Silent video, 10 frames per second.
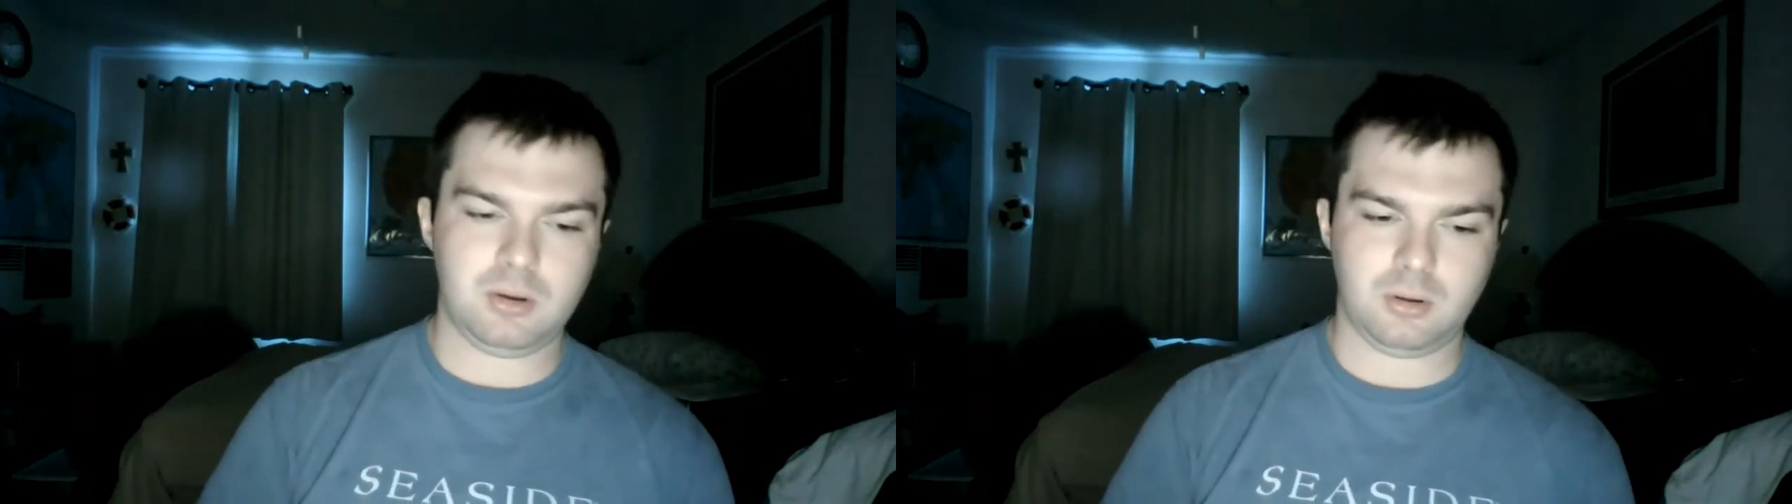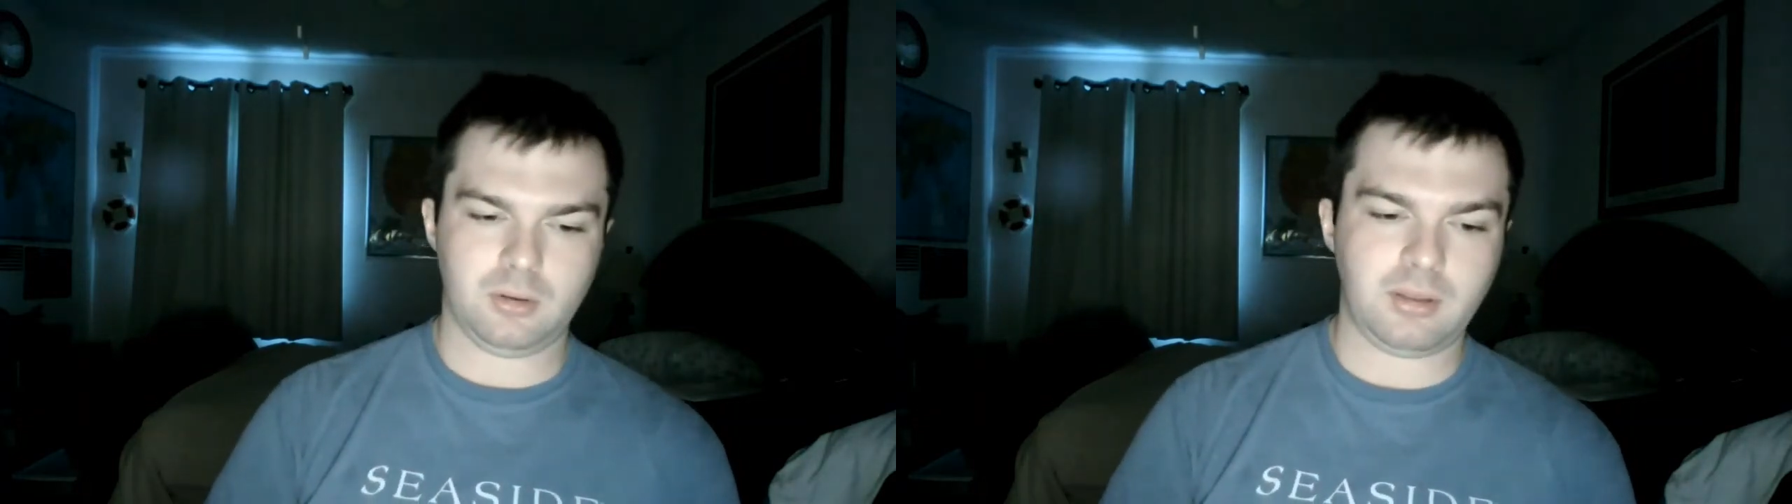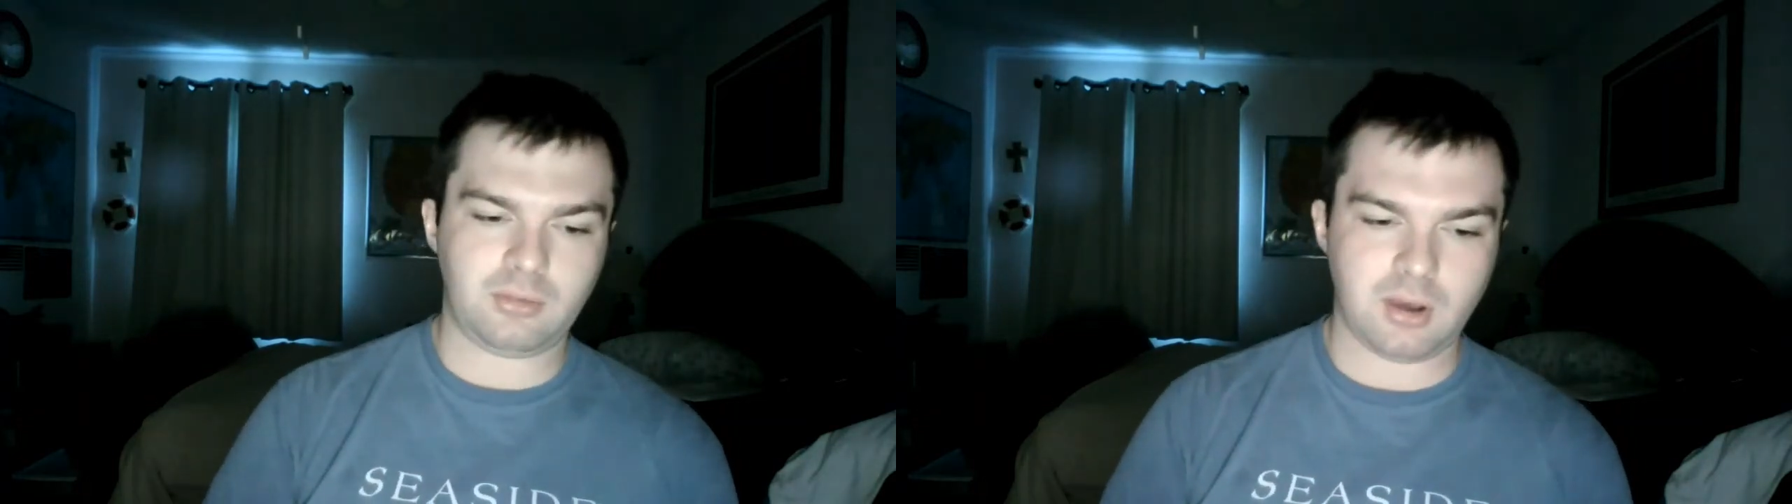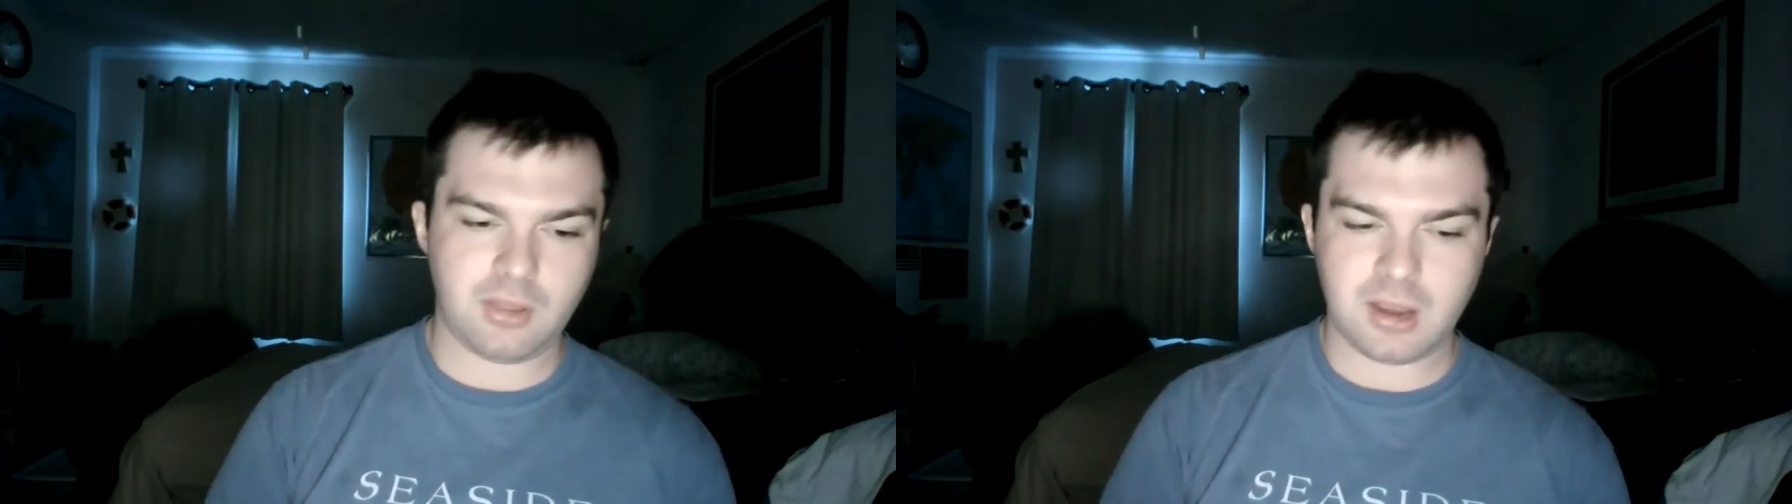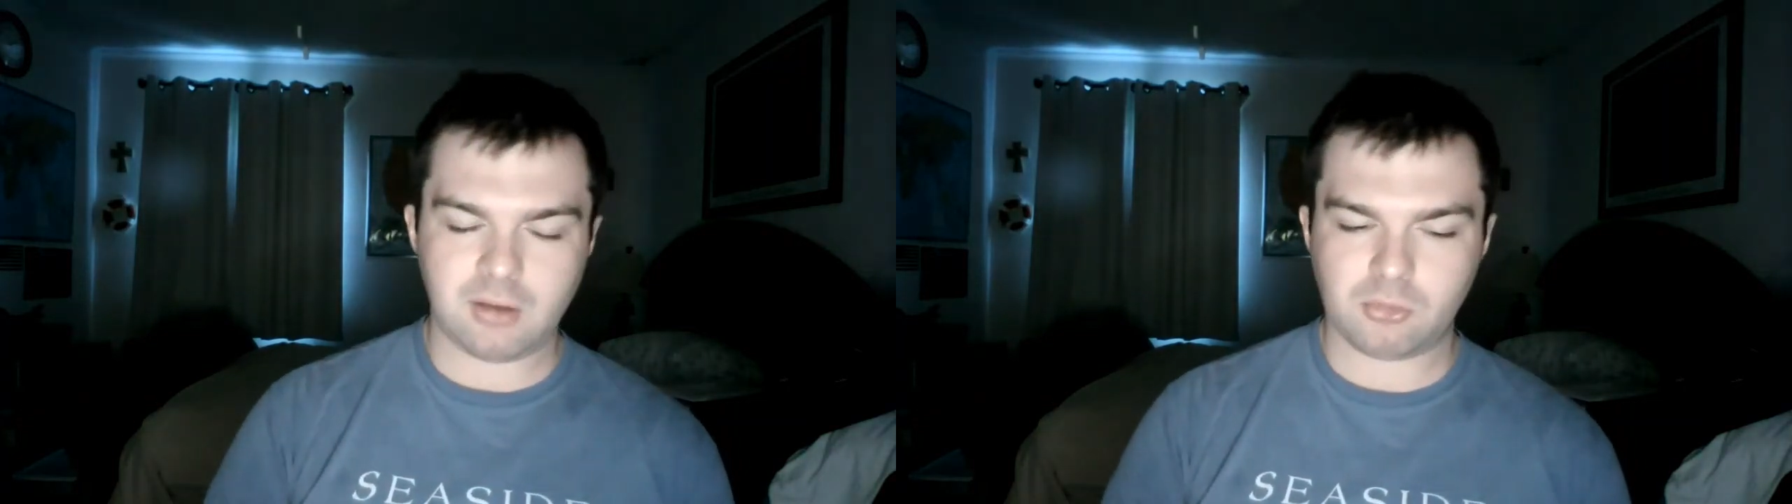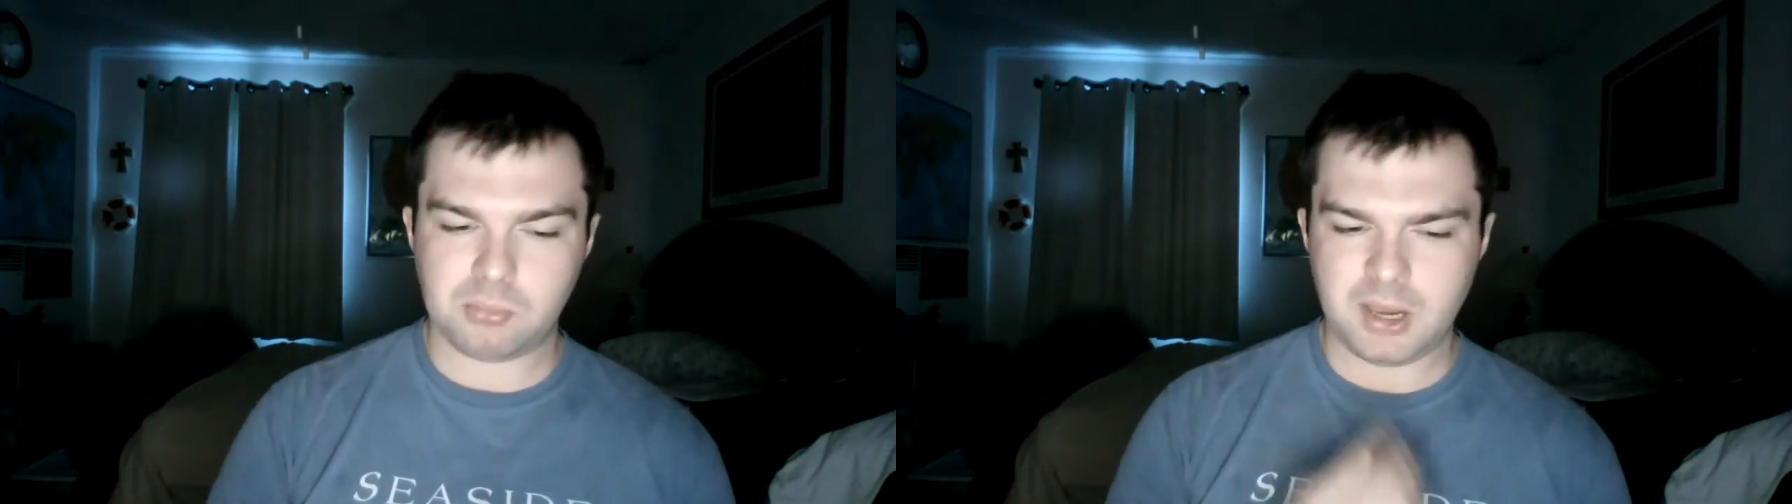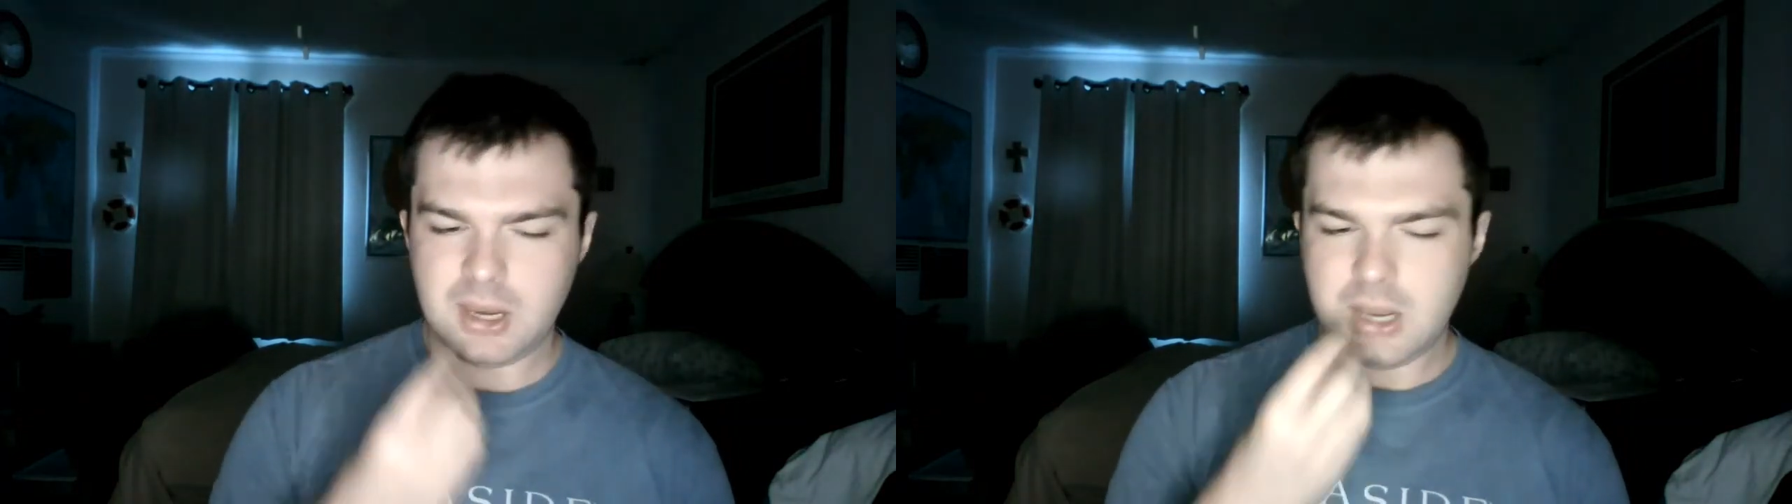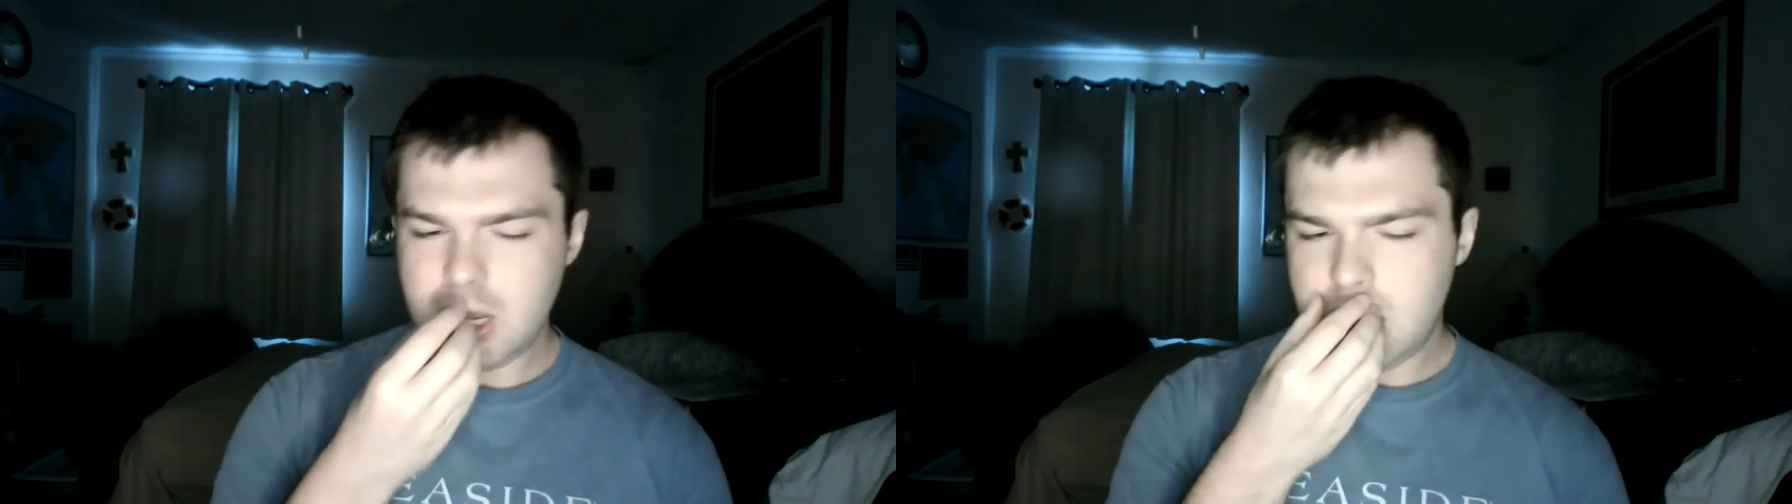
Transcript: or listen to things, but